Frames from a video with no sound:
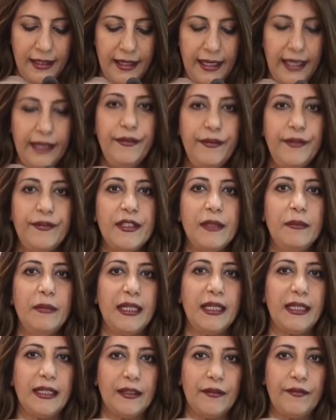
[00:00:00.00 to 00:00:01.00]
and 50
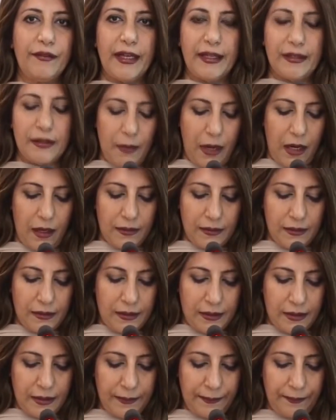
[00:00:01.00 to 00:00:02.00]
million face
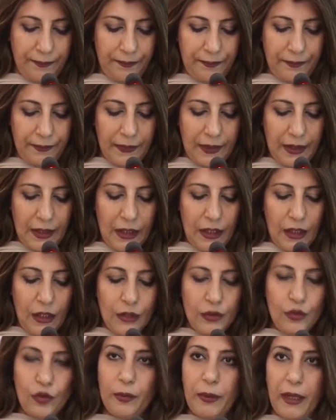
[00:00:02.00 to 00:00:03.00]
masks
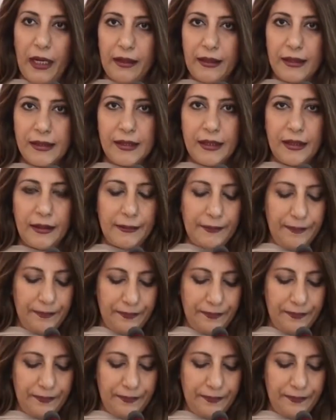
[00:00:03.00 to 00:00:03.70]
to Pakistan.